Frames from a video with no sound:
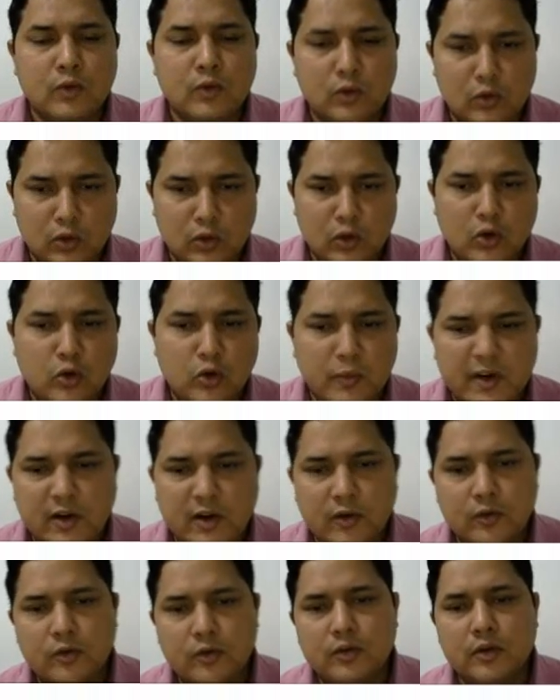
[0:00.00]
non-human
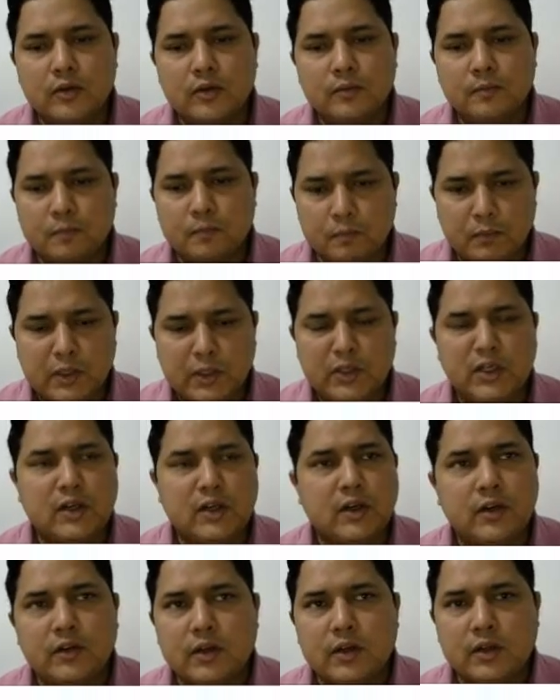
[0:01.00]
resources,
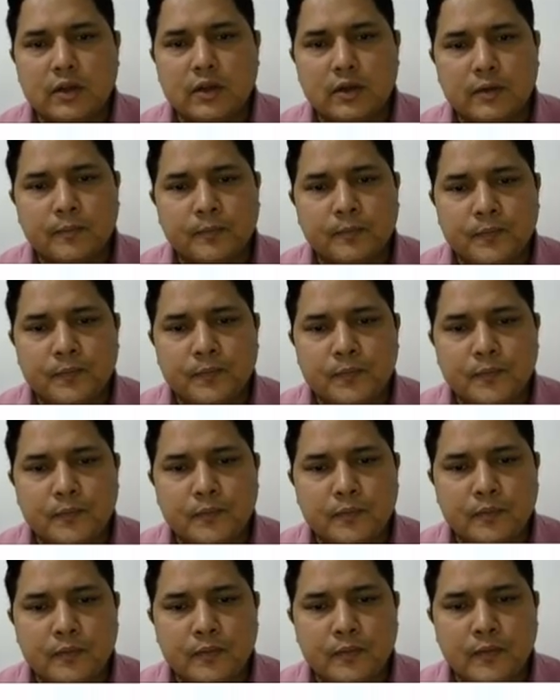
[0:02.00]
machineries are there,
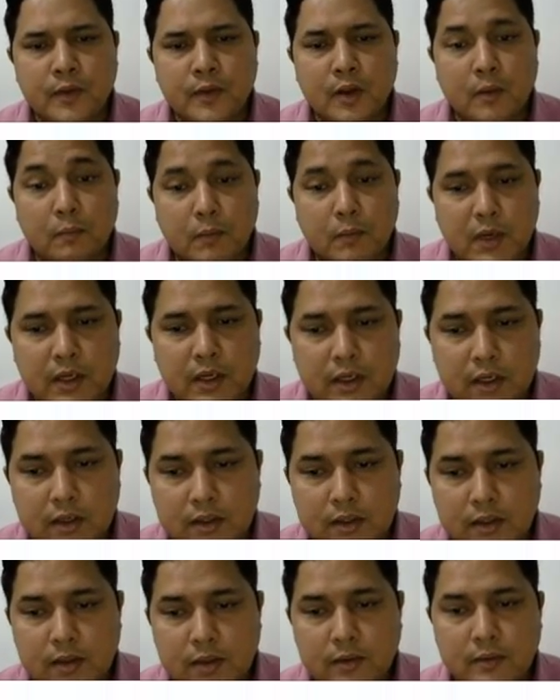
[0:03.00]
money are
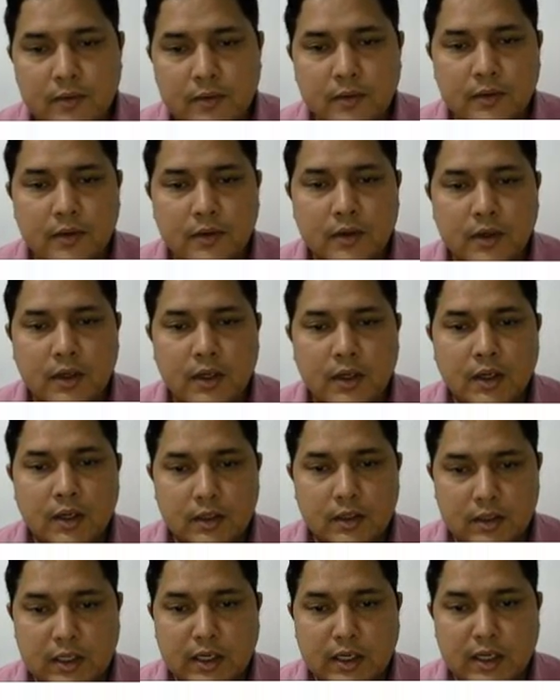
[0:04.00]
there,
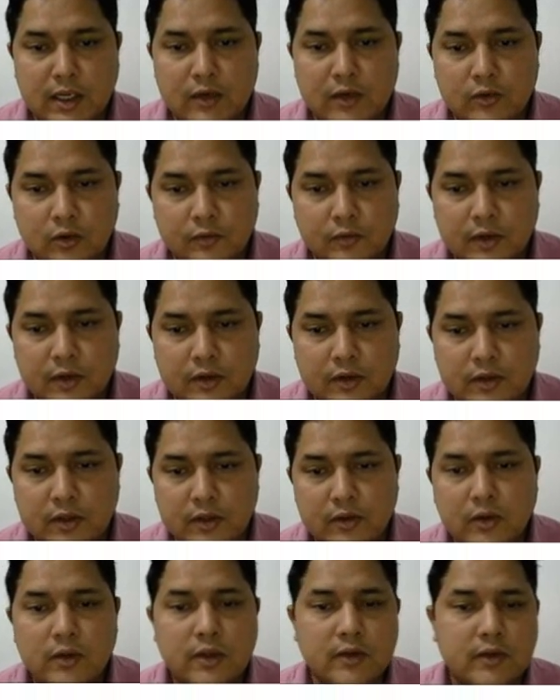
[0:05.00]
techniques, software,
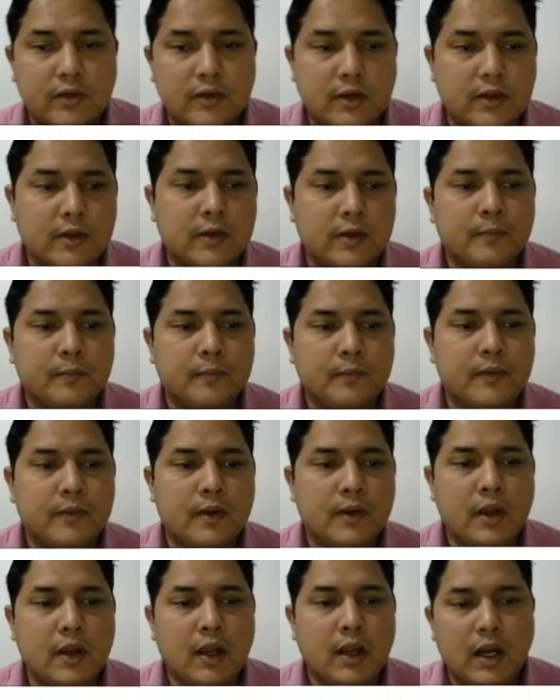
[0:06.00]
these all things are there,
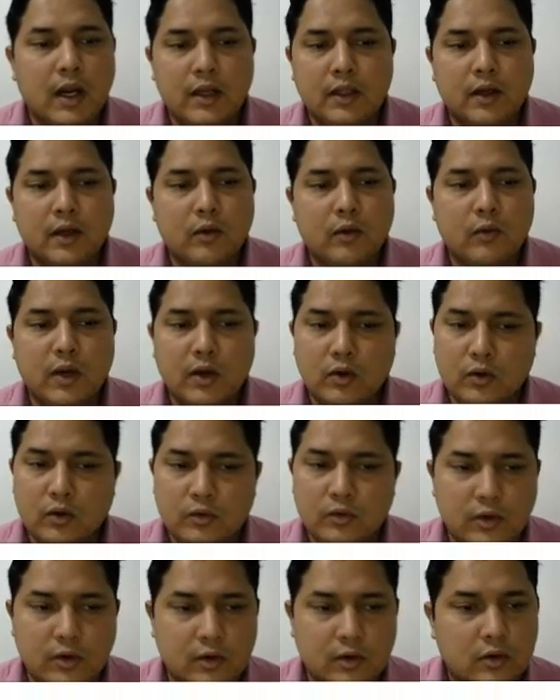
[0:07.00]
and they require
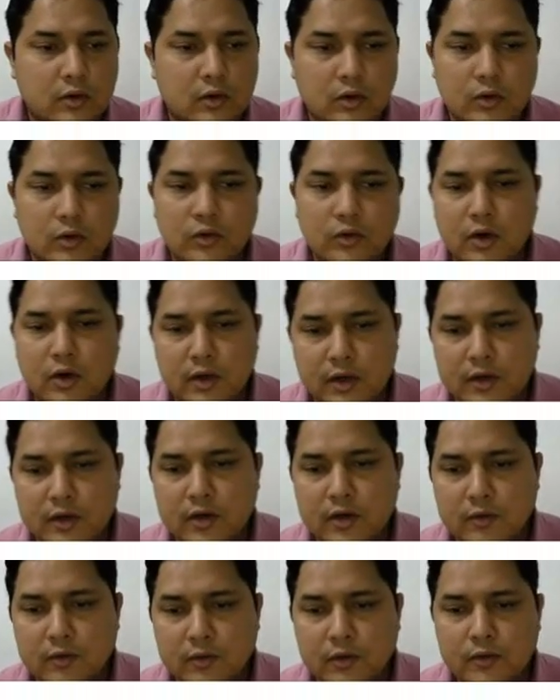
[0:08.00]
close
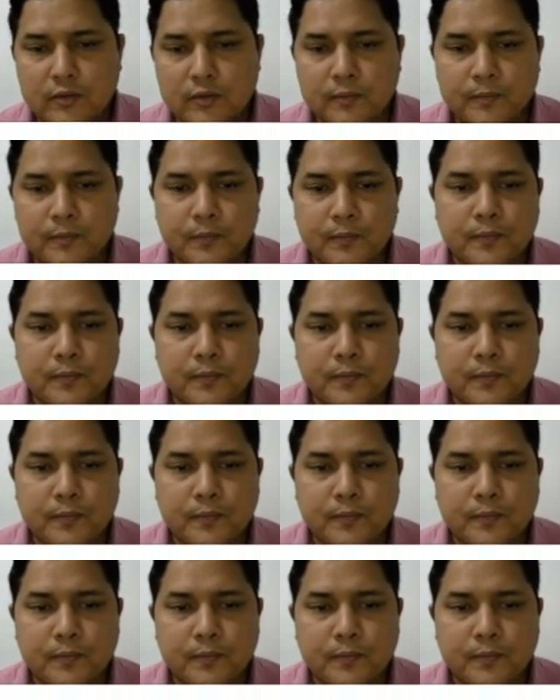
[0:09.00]
coordination. Of course,